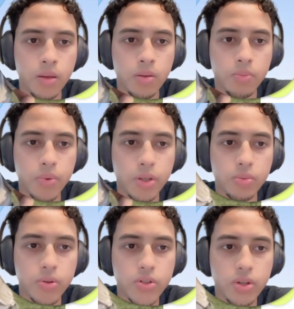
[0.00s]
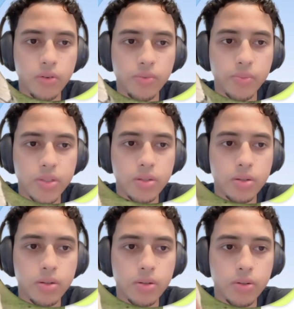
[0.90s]
Breathable soft
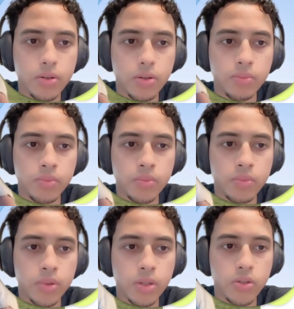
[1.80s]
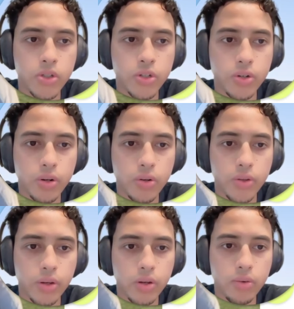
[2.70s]
material. Ensure all day
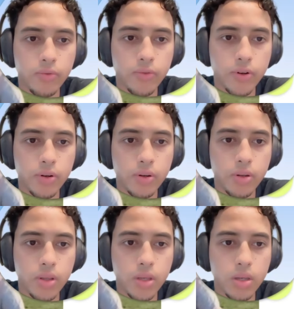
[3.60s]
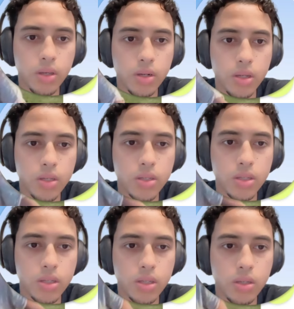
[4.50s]
comfort. And then
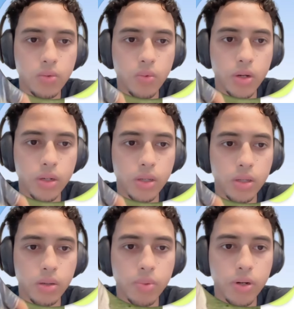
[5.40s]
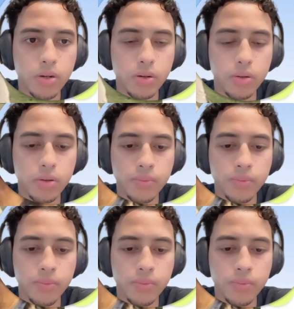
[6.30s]
easy one-click buckle.